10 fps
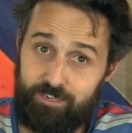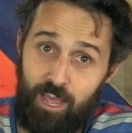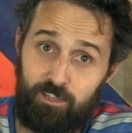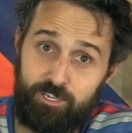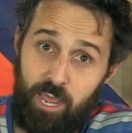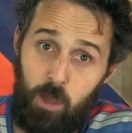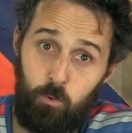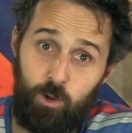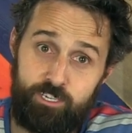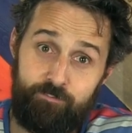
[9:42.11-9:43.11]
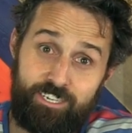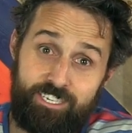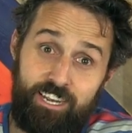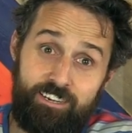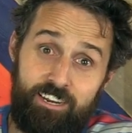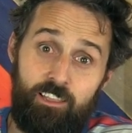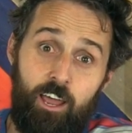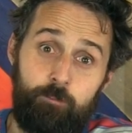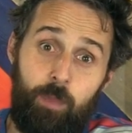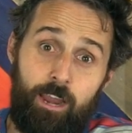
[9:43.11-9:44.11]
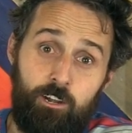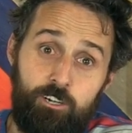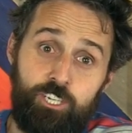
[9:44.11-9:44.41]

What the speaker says: the Dallas Cowboys have extended linebacker